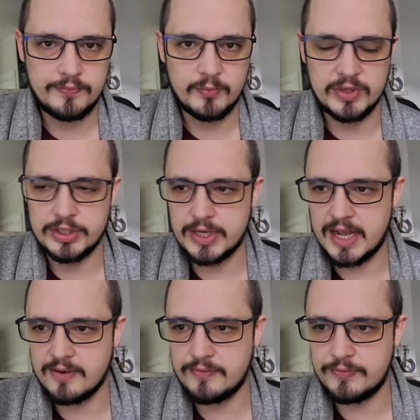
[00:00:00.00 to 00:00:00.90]
We should
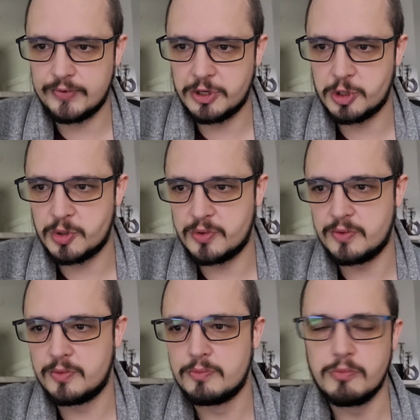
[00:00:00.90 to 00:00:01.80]
have
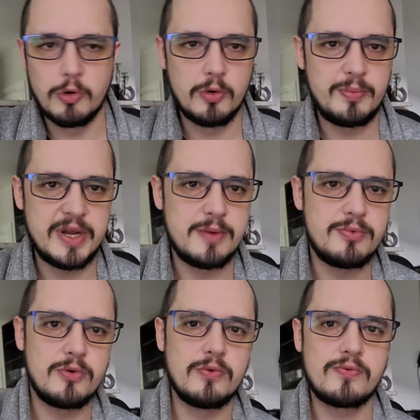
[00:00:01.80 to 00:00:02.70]
more
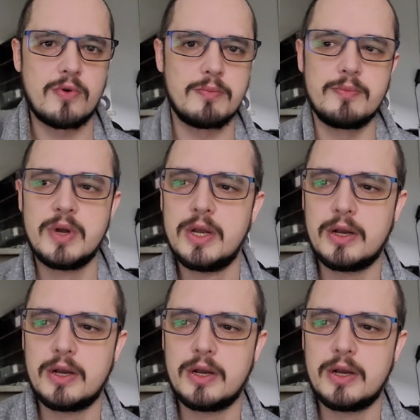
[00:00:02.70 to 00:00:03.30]
people from